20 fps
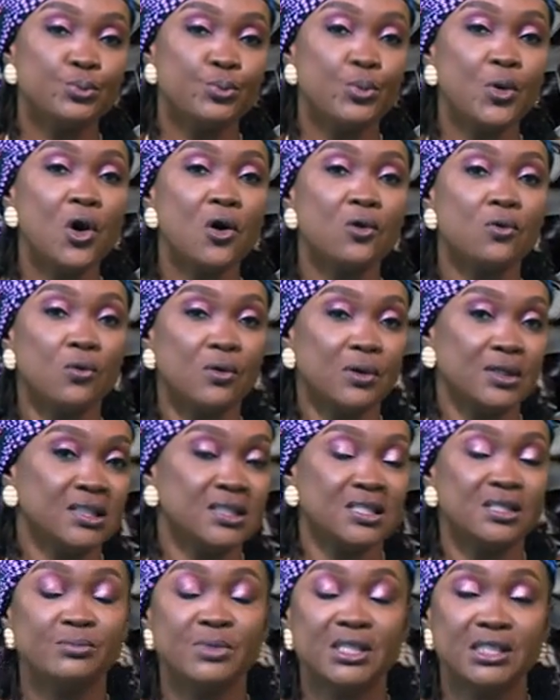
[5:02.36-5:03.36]
poor
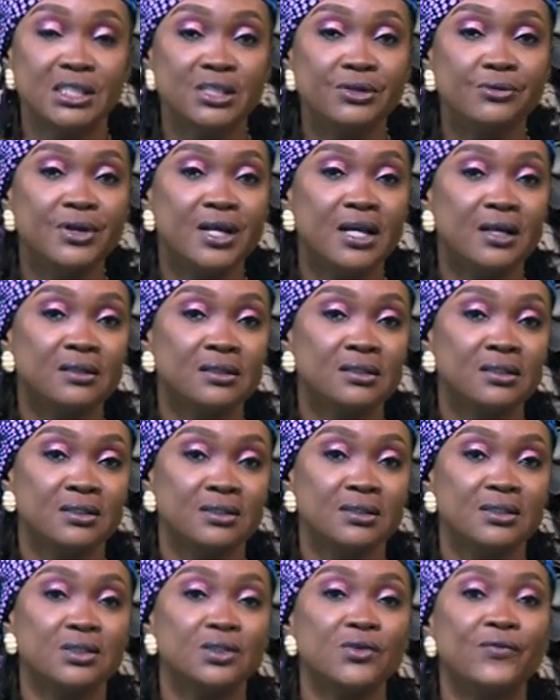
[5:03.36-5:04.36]
quality material
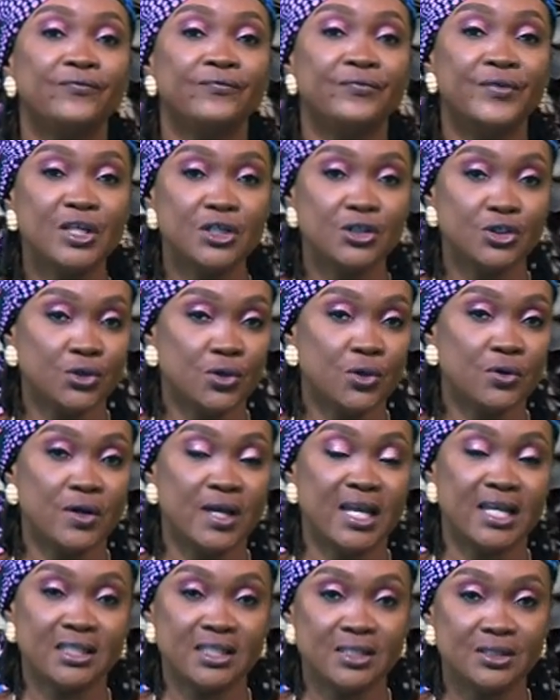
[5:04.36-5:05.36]
to finish your
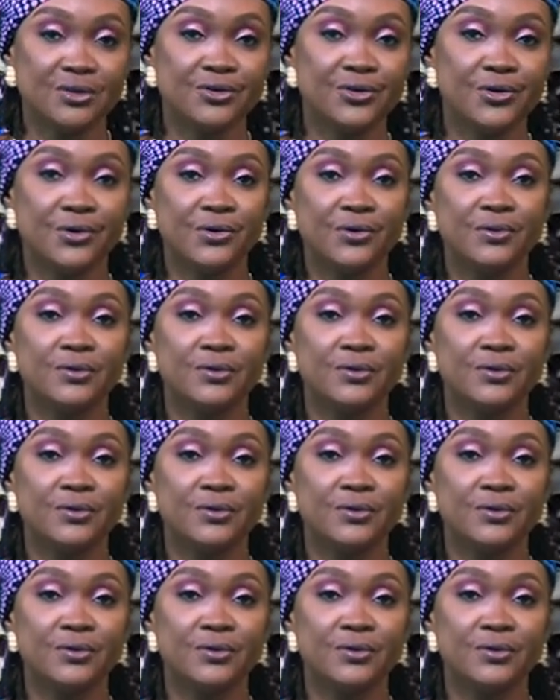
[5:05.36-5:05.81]
exterior,